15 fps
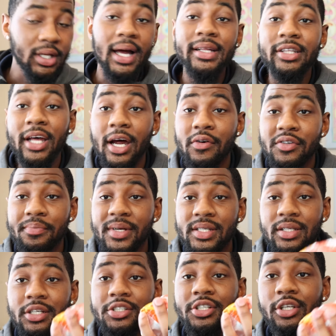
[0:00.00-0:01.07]
I thought I was
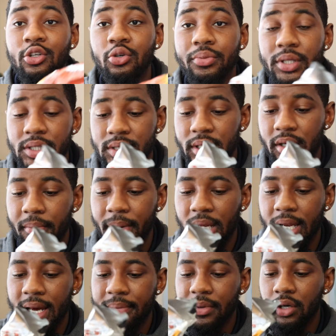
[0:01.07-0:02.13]
missing a chalupa sitting in my
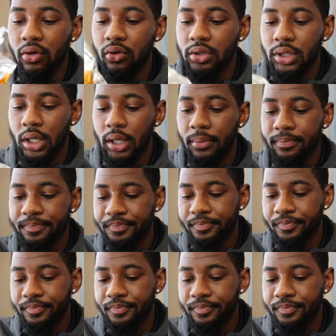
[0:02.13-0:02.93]
lap the whole time.